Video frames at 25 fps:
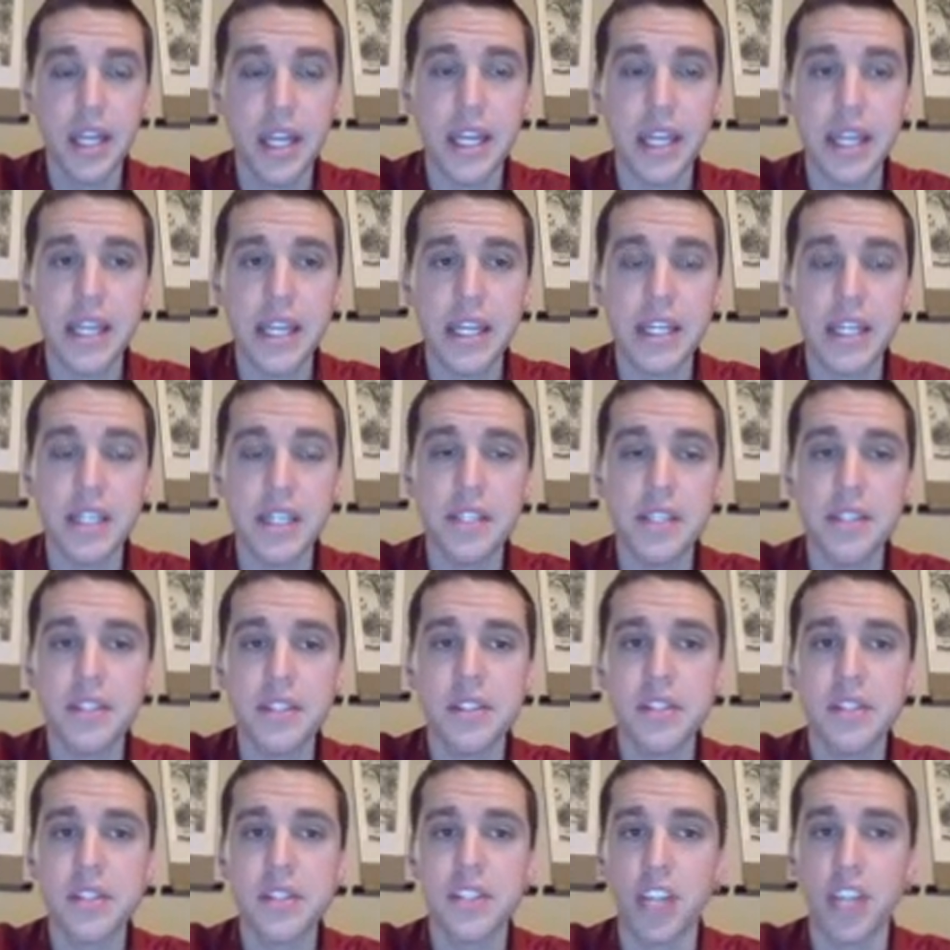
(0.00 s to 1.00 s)

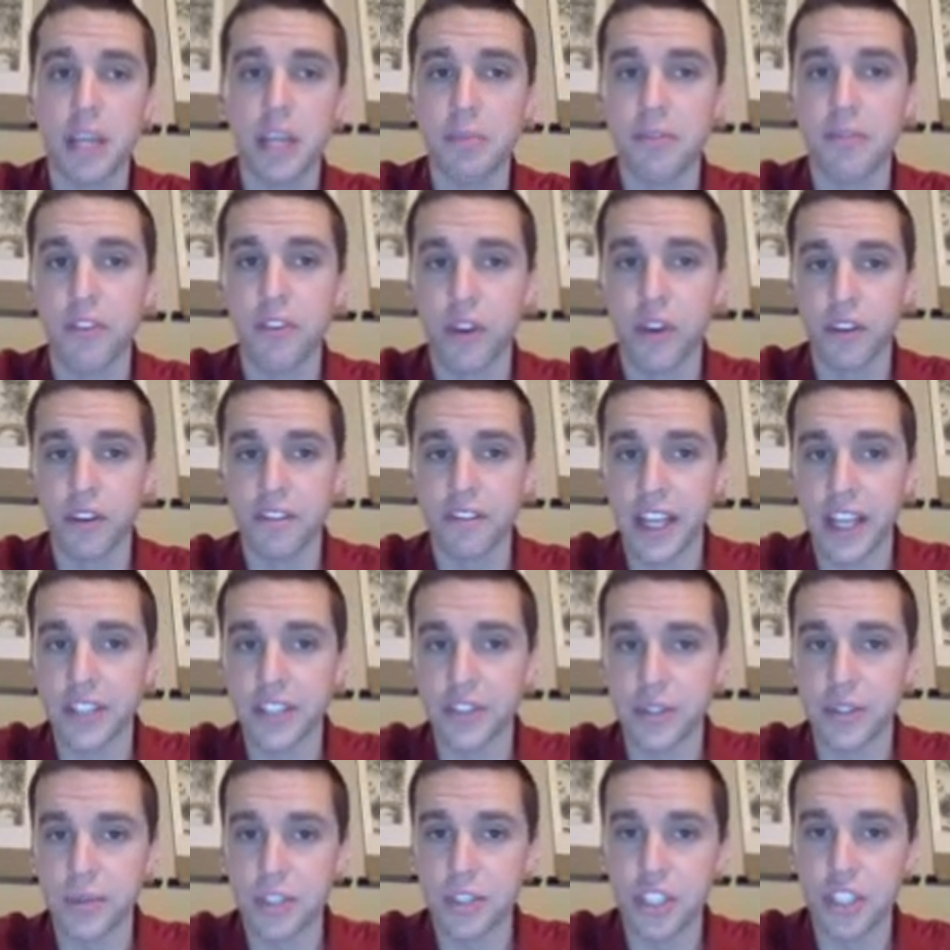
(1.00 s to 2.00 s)
is type 4
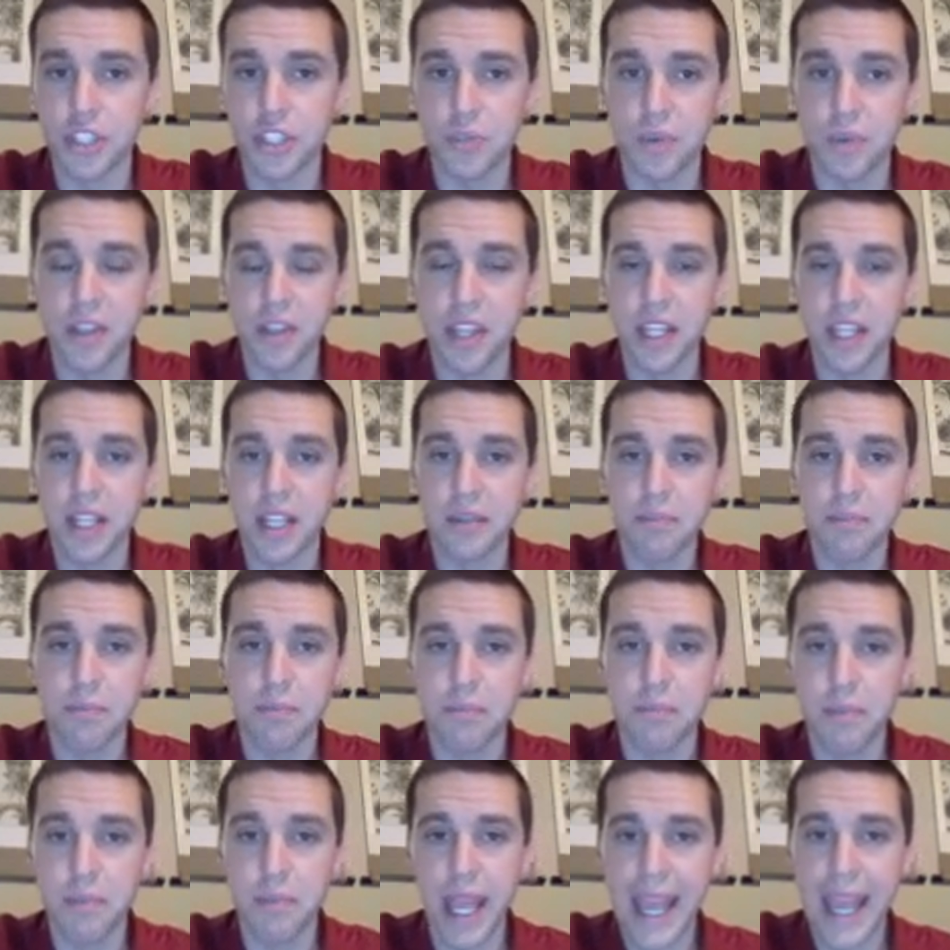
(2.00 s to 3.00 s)
factoring, which is when the
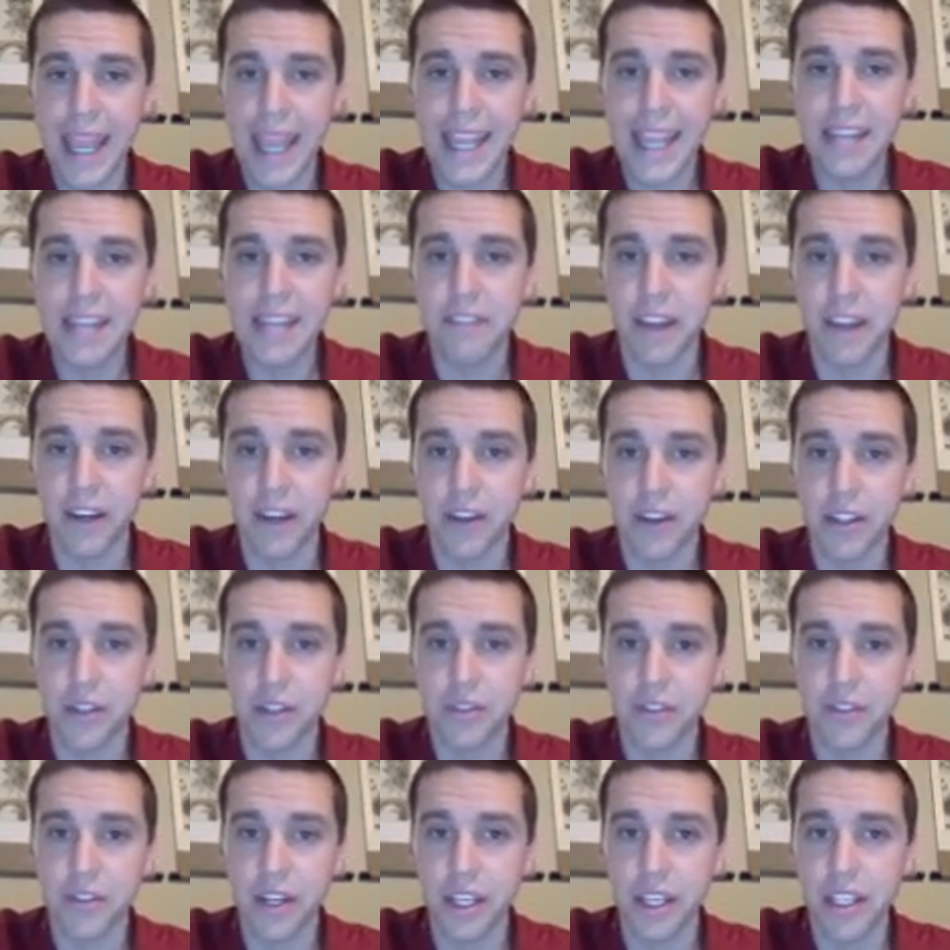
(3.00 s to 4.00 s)
a
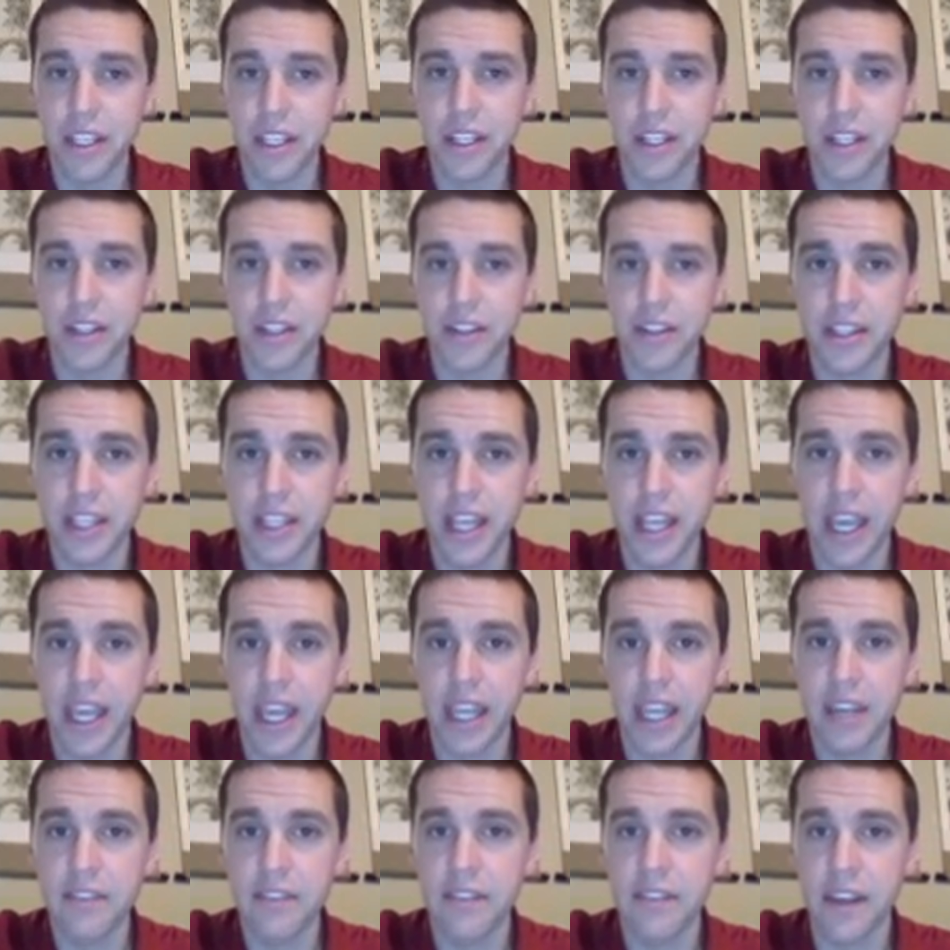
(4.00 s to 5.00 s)
value, right here, the
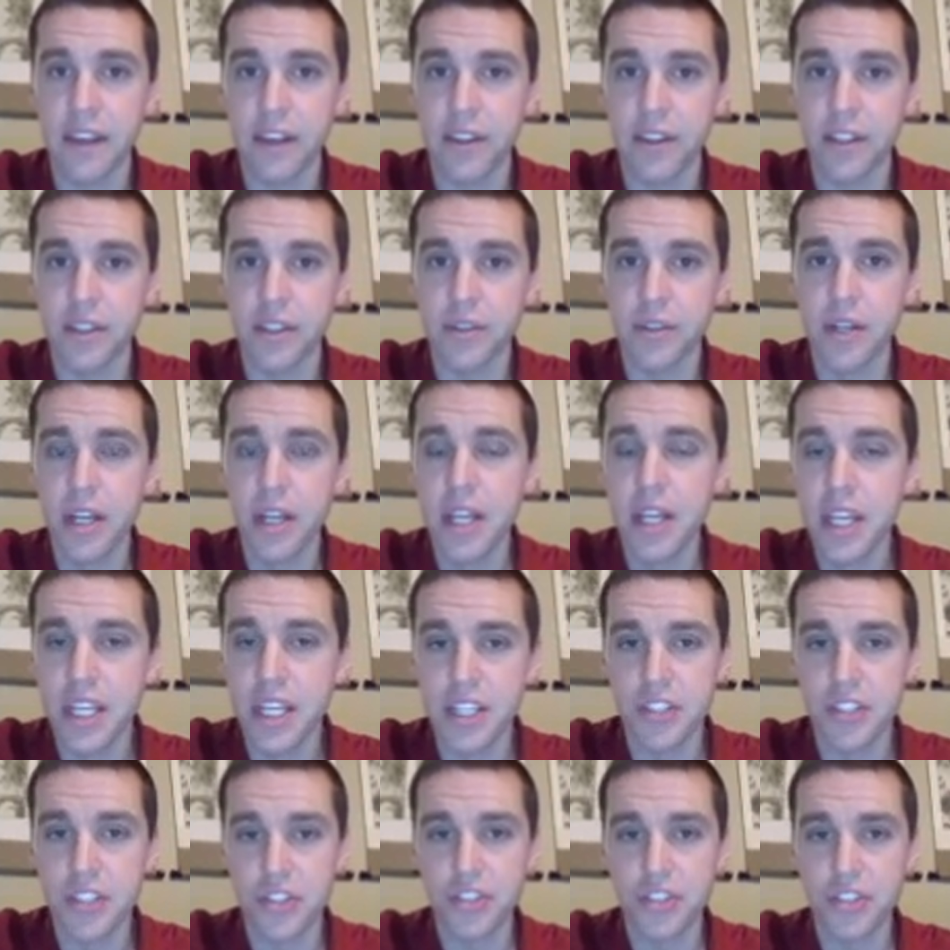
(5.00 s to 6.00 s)
a value
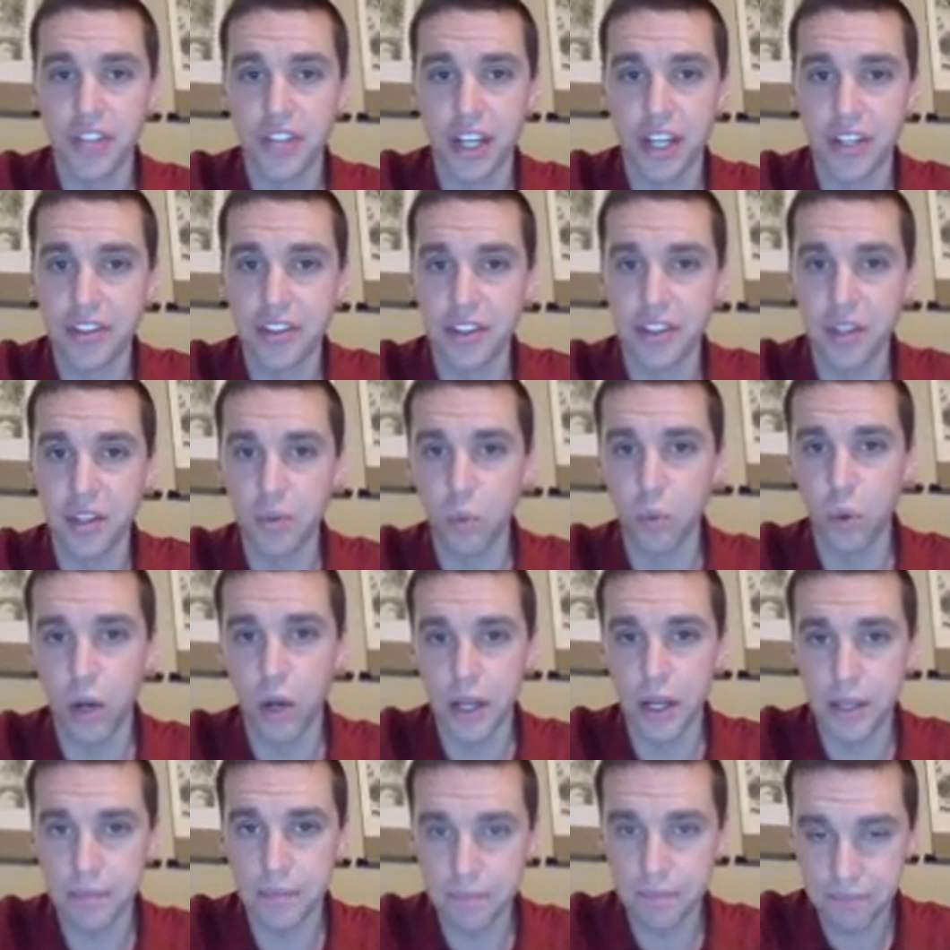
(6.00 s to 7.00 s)
is greater than
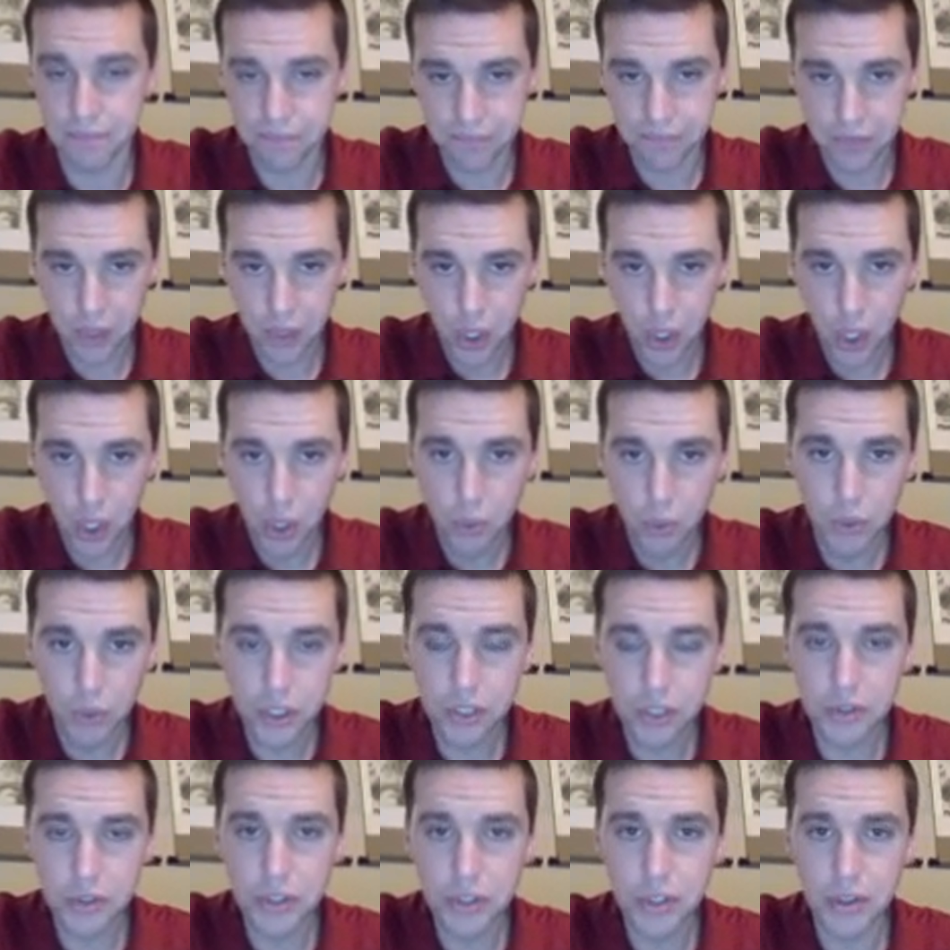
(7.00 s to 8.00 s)
1.
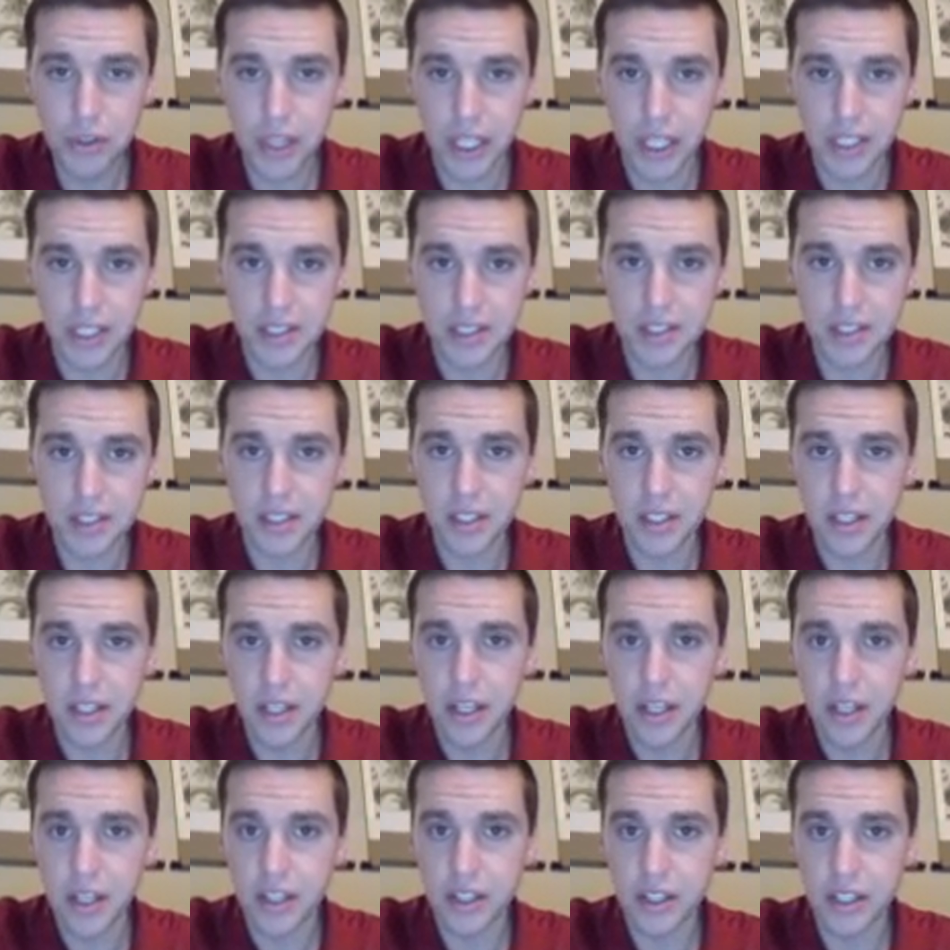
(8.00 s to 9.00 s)
When you do this,
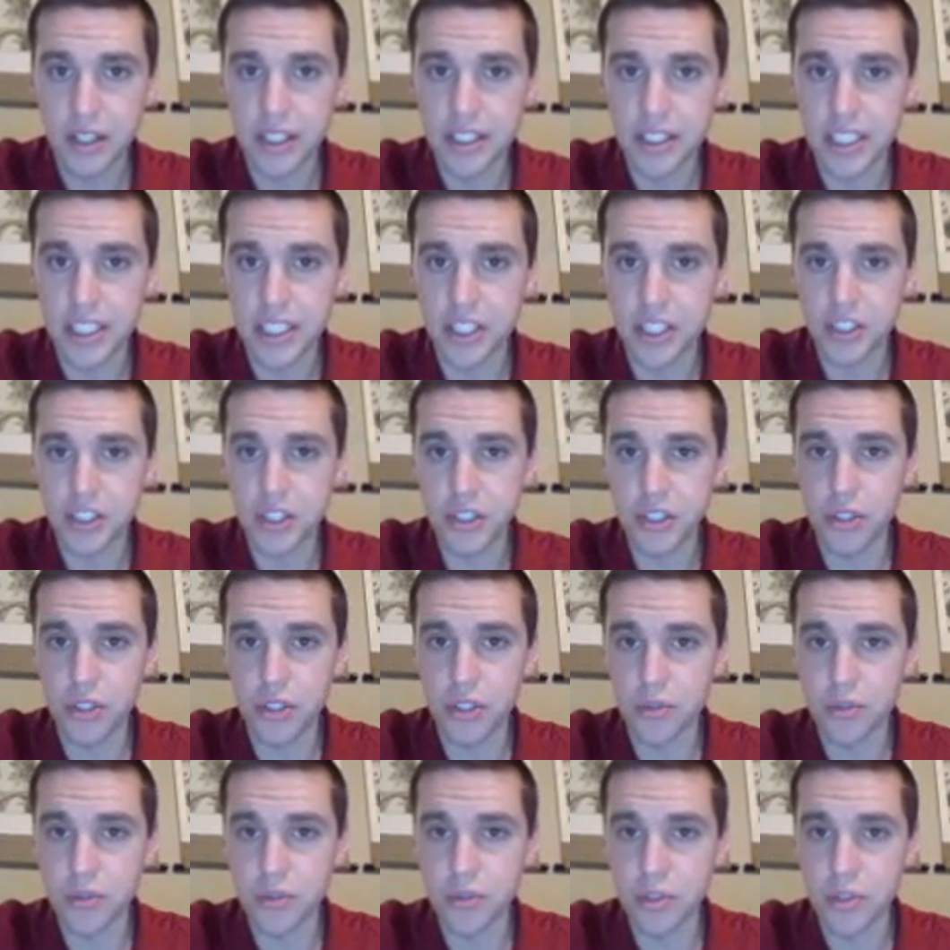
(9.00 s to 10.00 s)
you're going to take
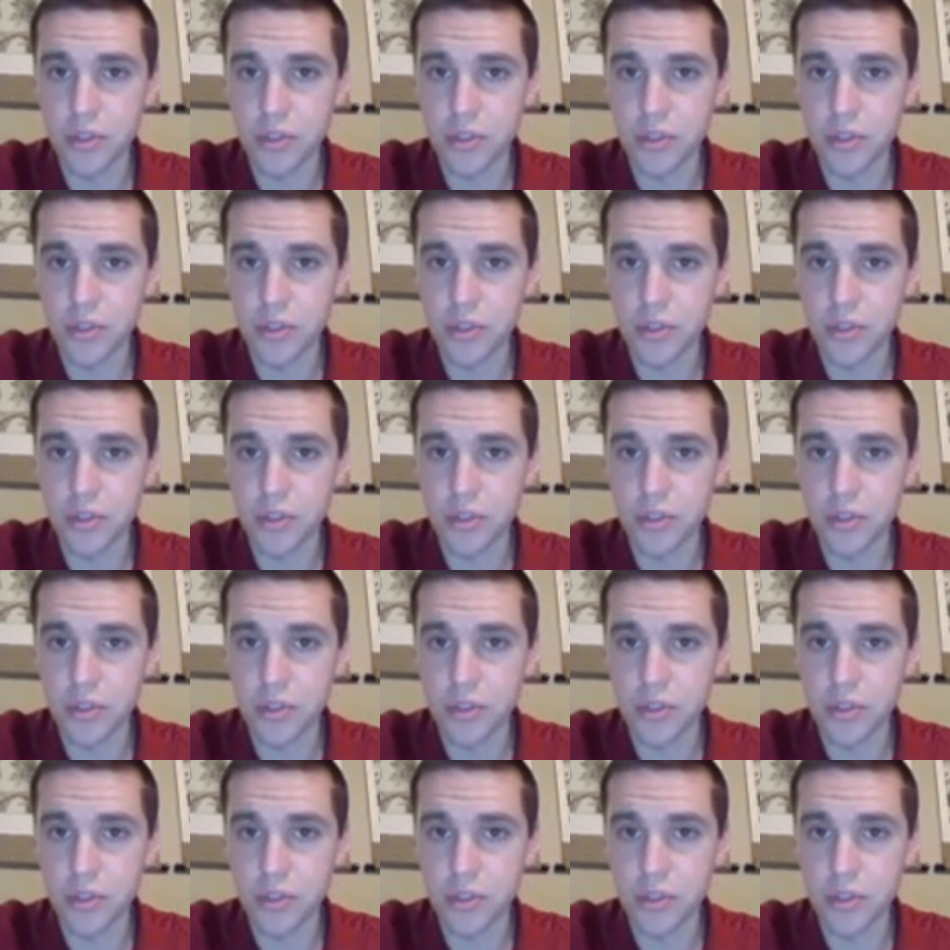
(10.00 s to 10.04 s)
2